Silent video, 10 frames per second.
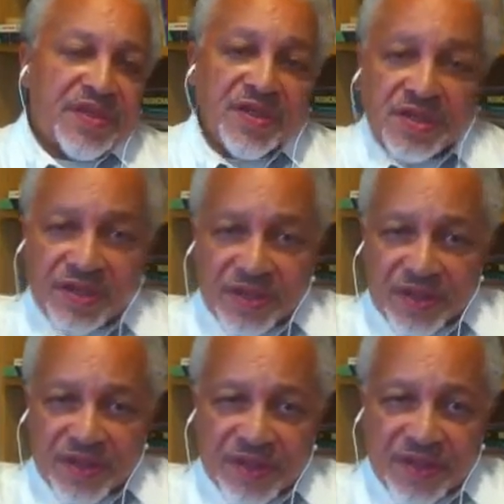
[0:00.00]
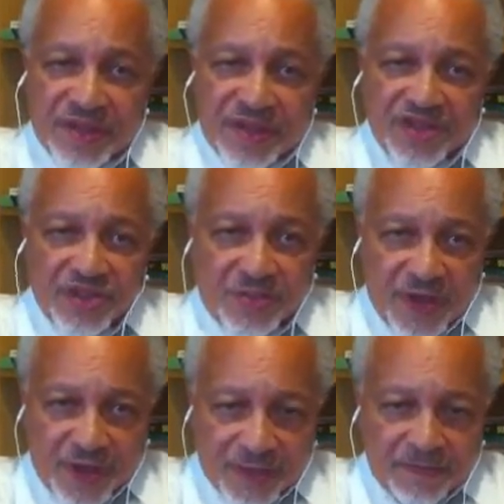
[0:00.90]
India, and
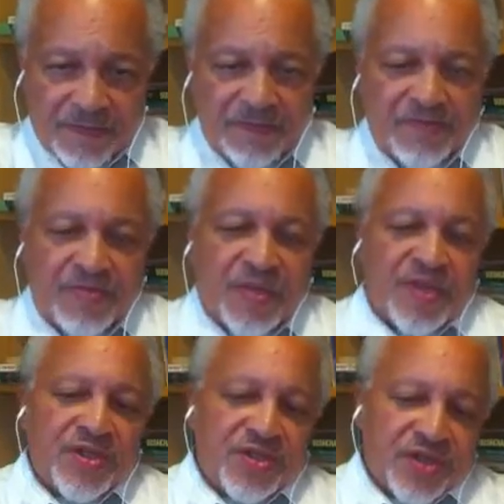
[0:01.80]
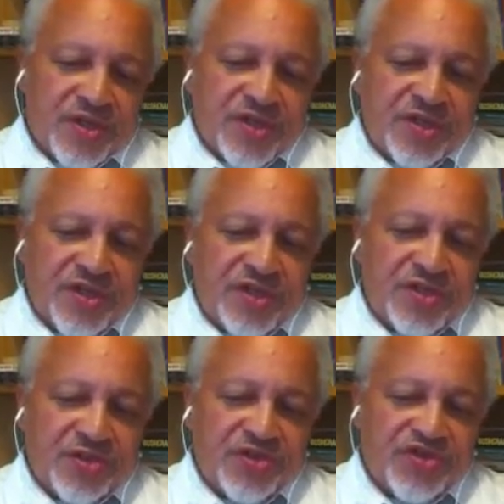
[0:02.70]
Japan to
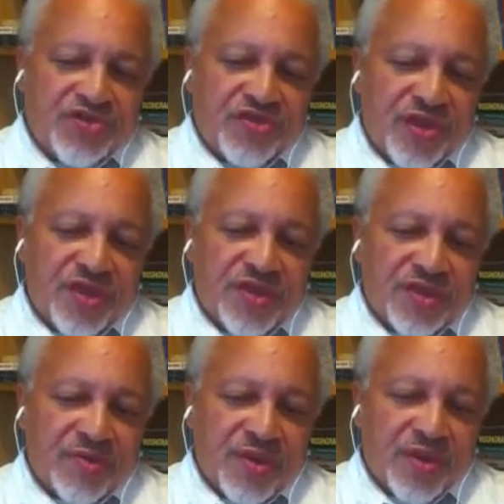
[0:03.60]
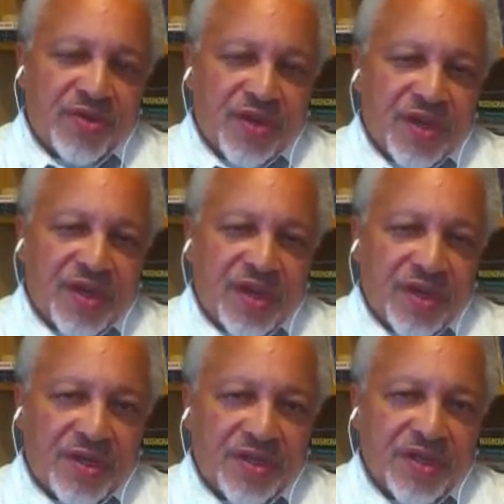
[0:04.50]
continue treating the American
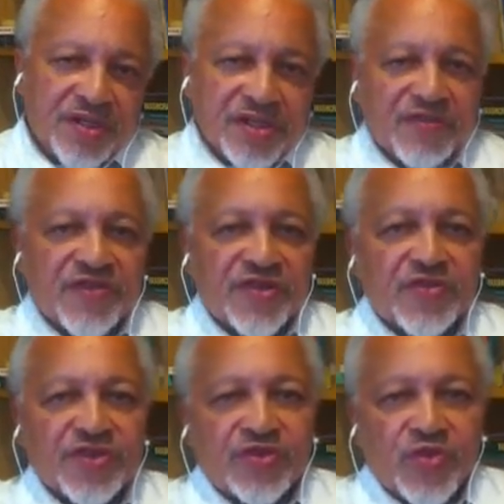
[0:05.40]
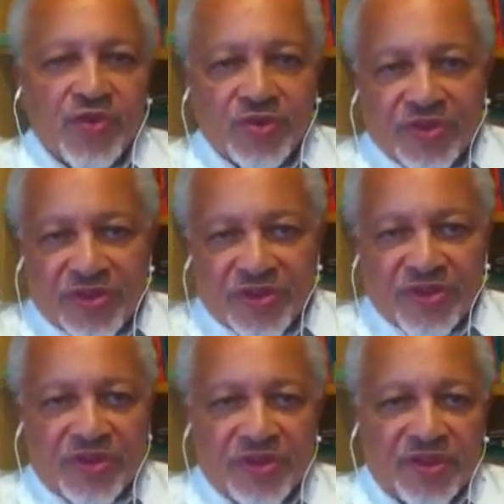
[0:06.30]
dollar as if it was
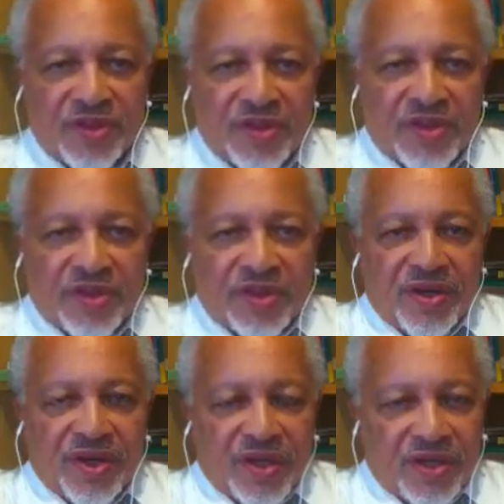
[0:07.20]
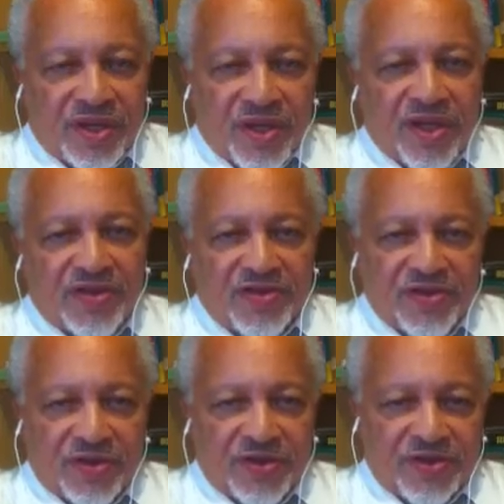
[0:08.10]
worth 99
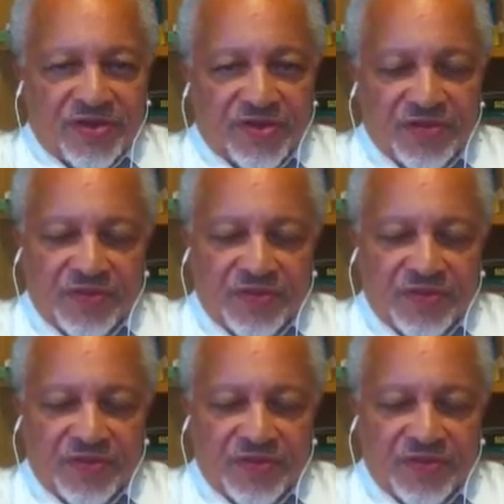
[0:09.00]
cents.